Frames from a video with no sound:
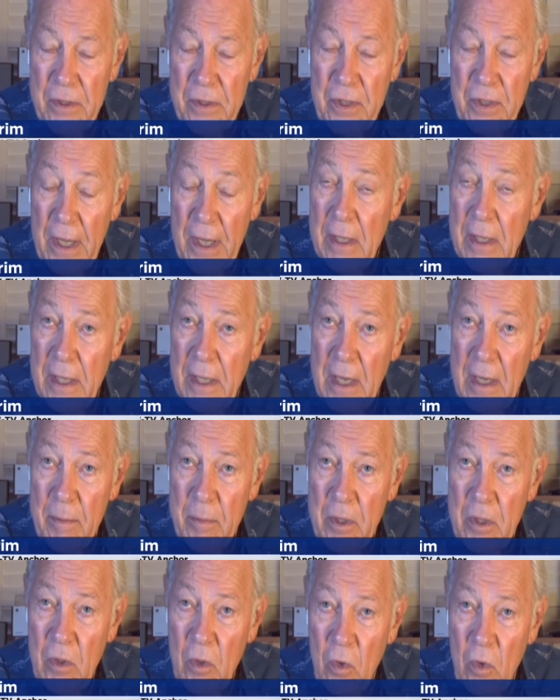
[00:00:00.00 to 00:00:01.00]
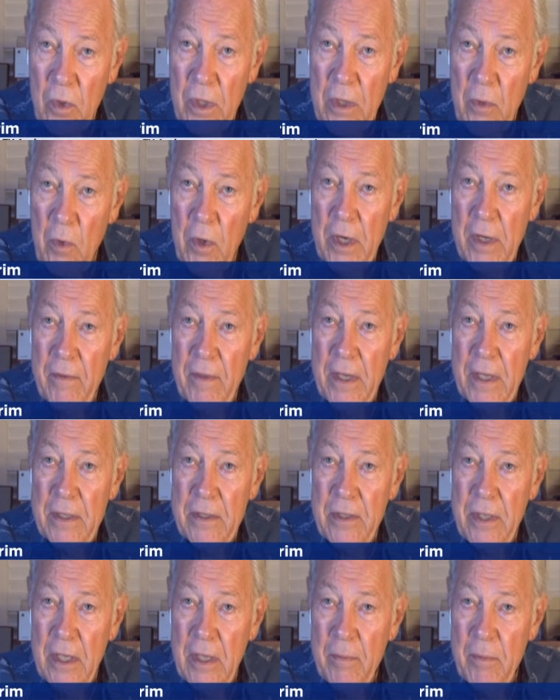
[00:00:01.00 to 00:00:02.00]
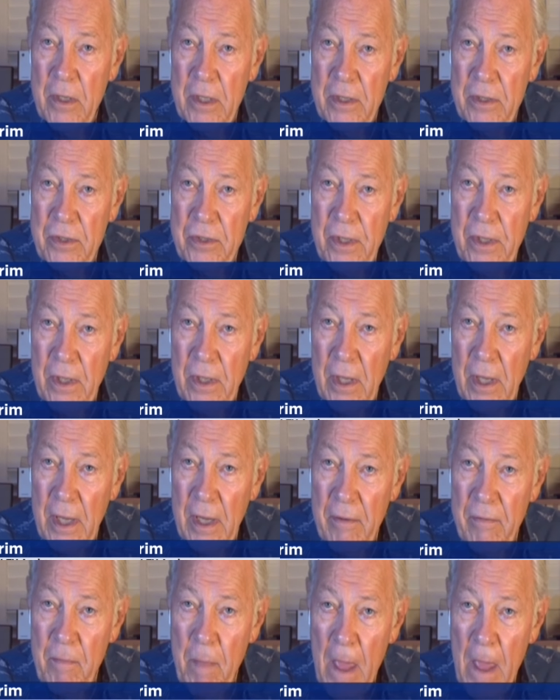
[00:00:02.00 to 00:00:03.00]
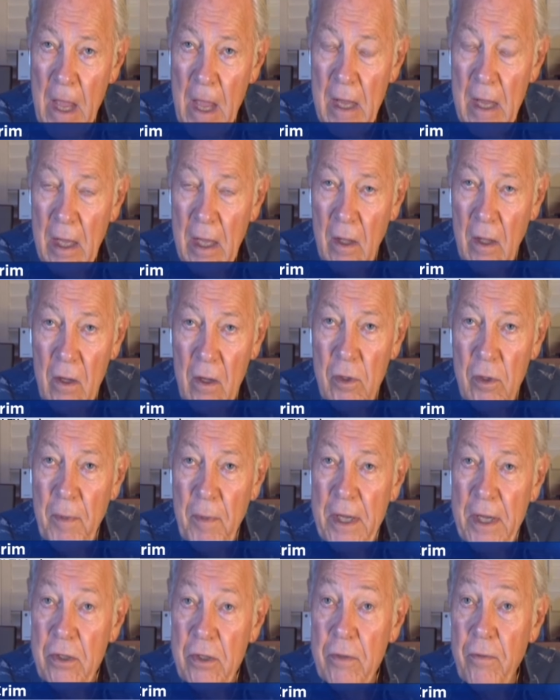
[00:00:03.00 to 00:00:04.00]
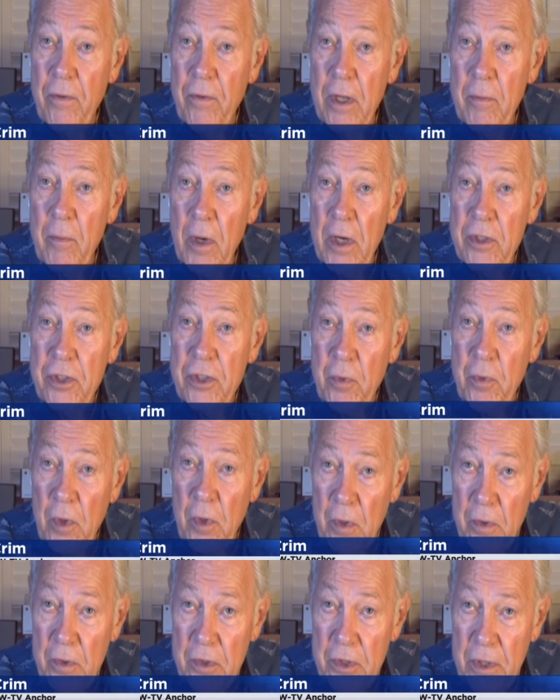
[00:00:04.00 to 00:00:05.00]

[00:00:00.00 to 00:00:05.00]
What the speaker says: Sadly, I'm the only one of that team that is still left, along with my good friend Marsha Rose.